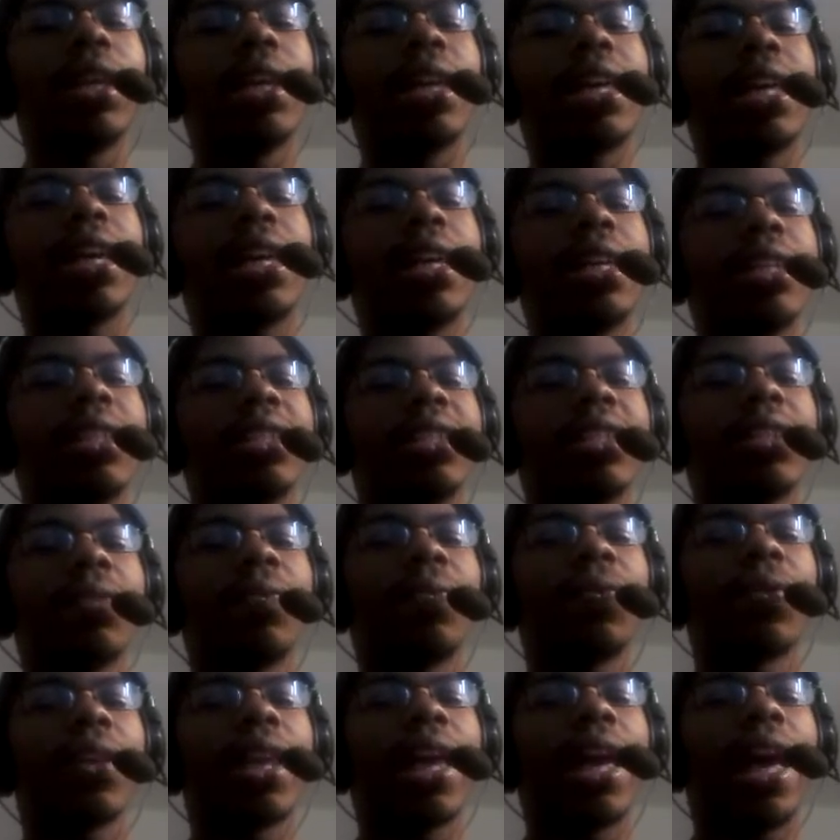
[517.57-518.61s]
because
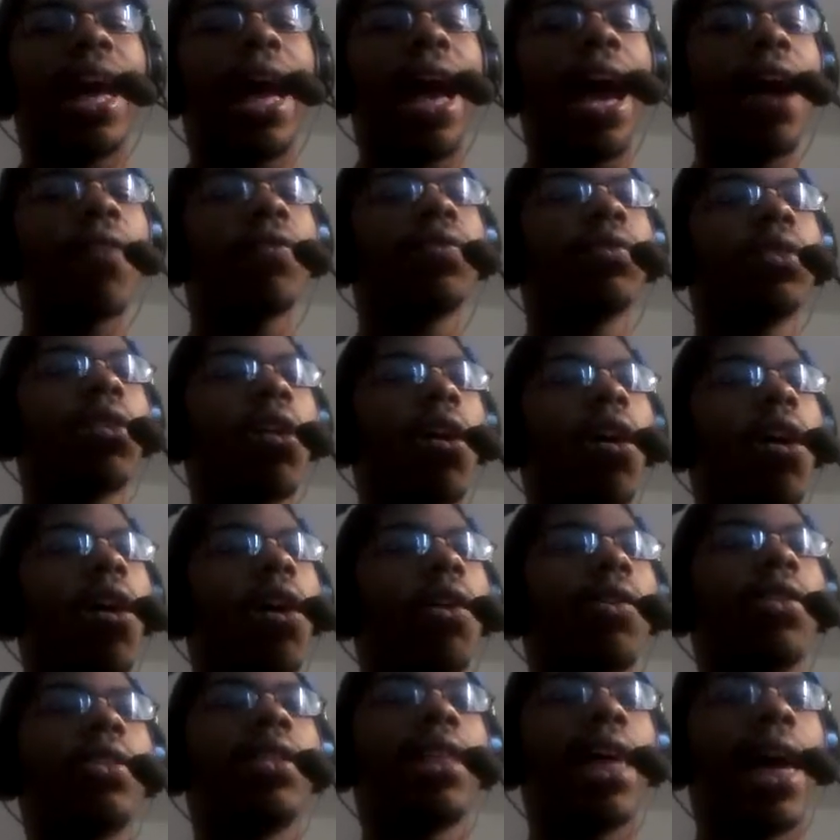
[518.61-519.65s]
after
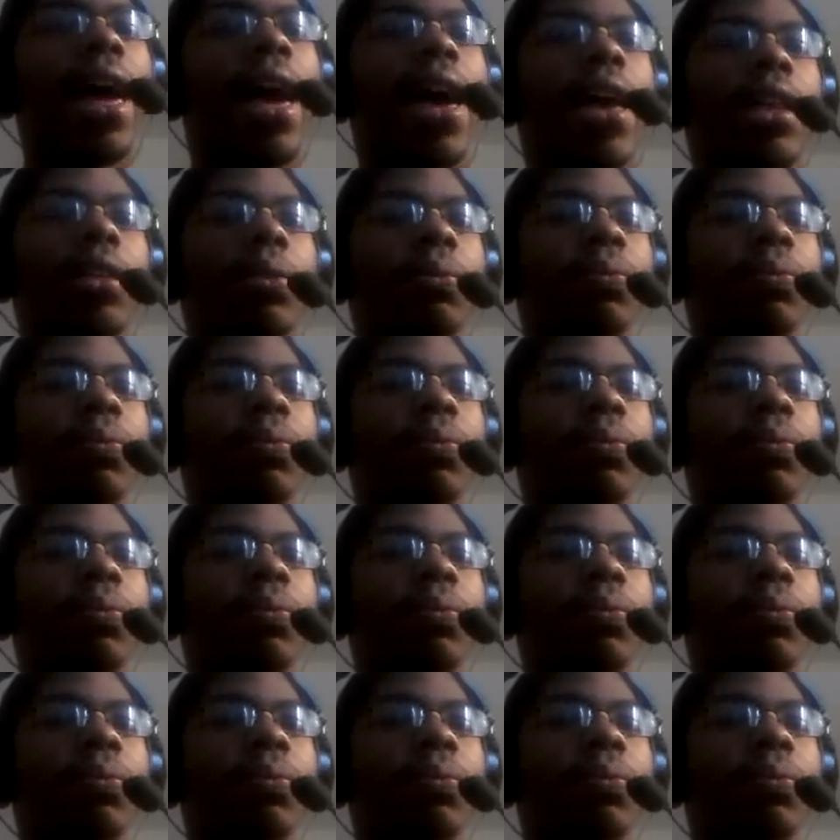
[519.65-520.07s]
all that,